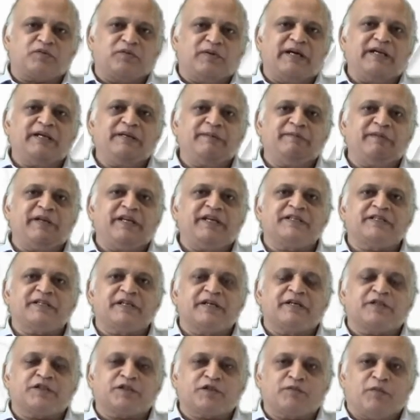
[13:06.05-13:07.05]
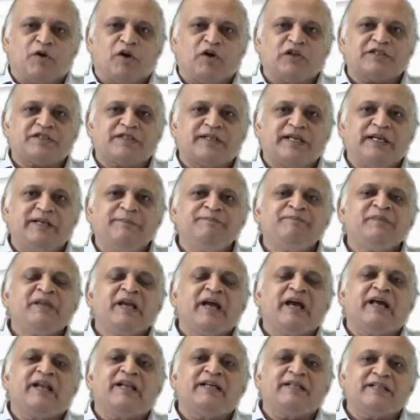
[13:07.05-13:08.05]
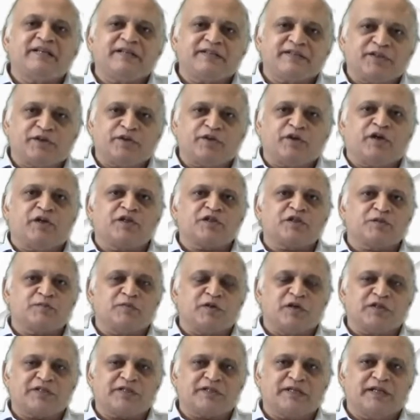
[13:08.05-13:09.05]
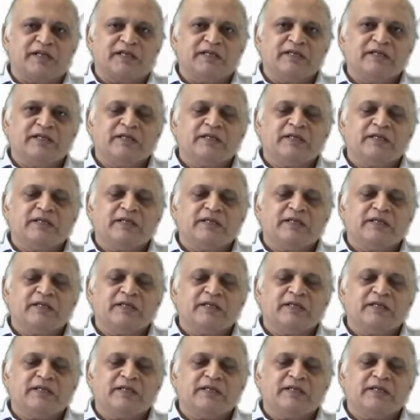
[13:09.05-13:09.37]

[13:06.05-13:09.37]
One is a small cell, another is a non-small cell.